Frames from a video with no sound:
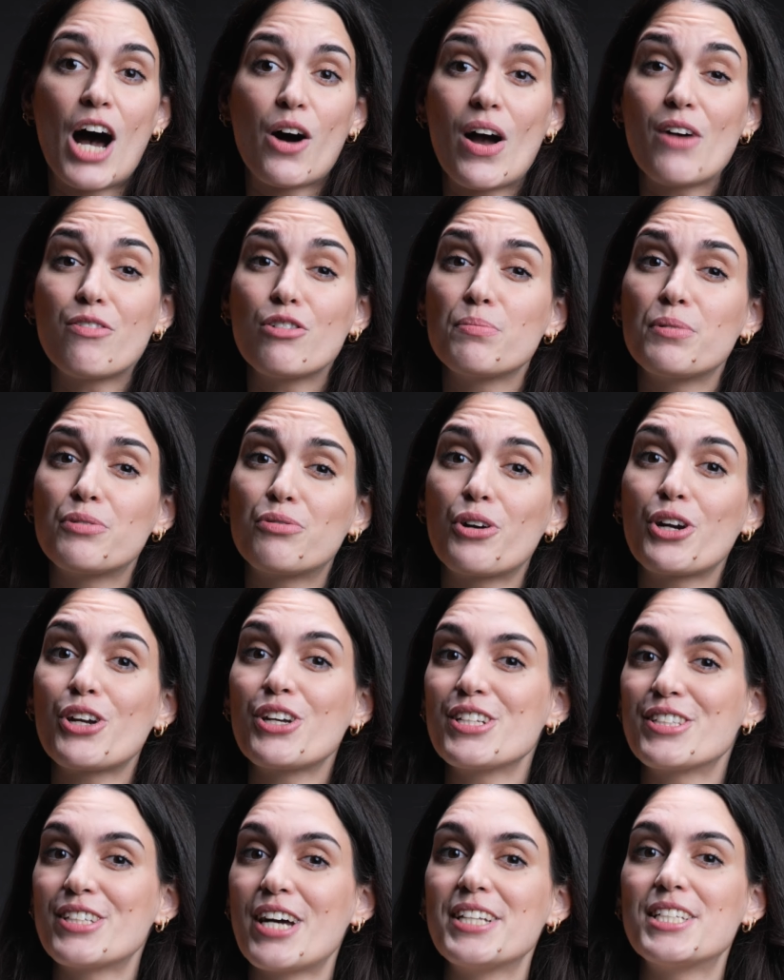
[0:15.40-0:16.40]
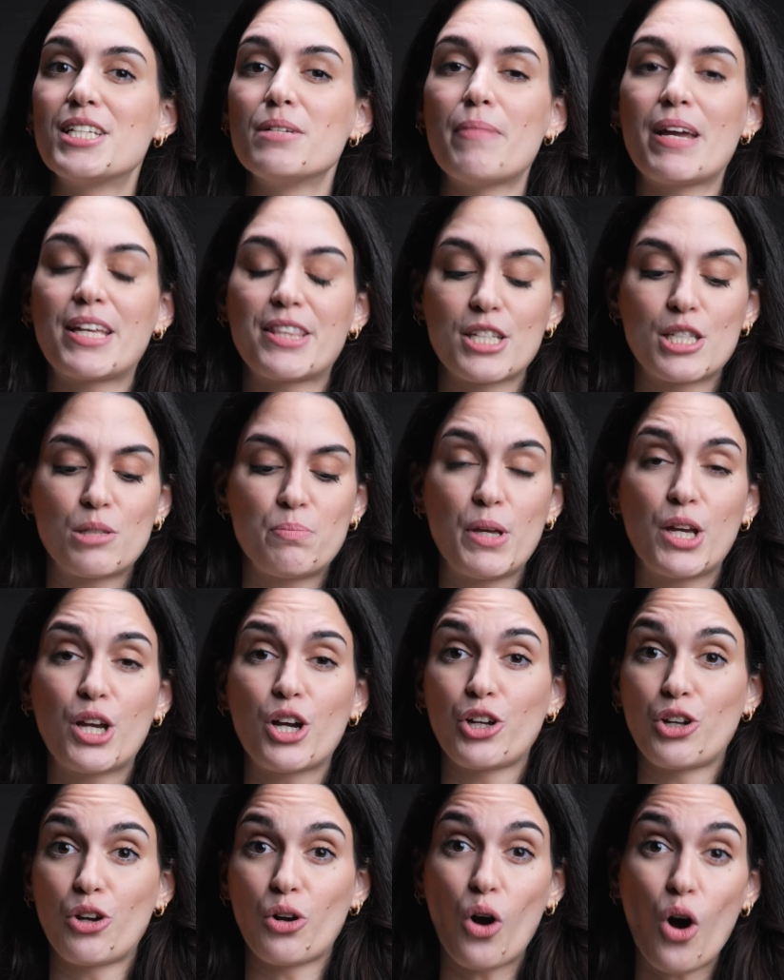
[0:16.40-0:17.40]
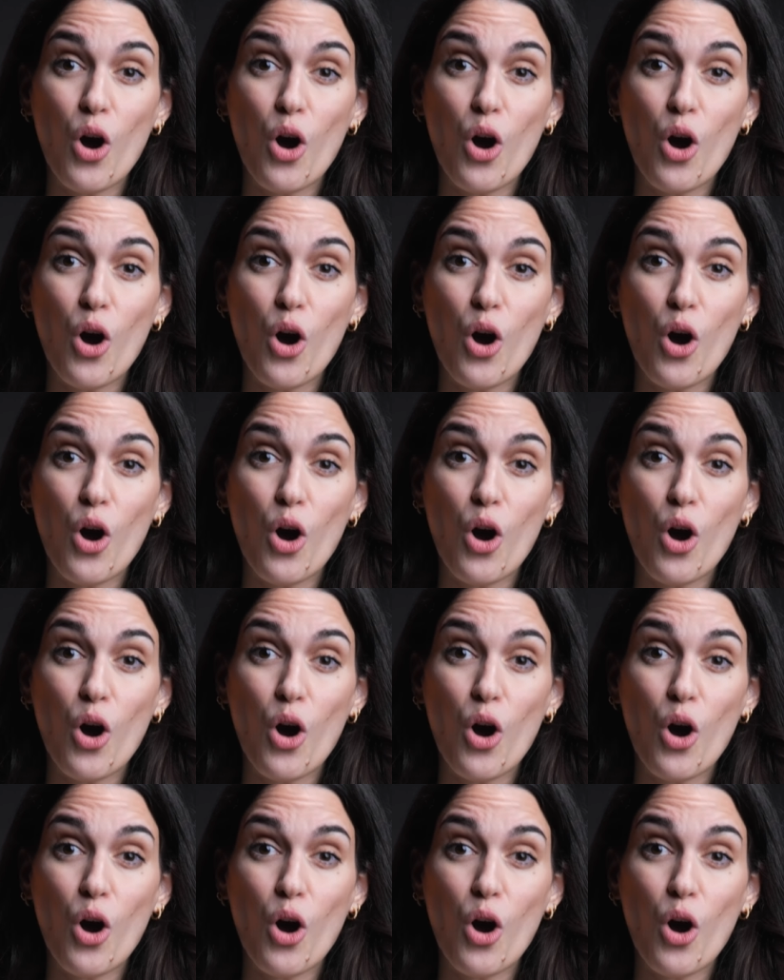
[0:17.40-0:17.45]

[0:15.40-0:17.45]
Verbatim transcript: However, before you decide to make this speaker your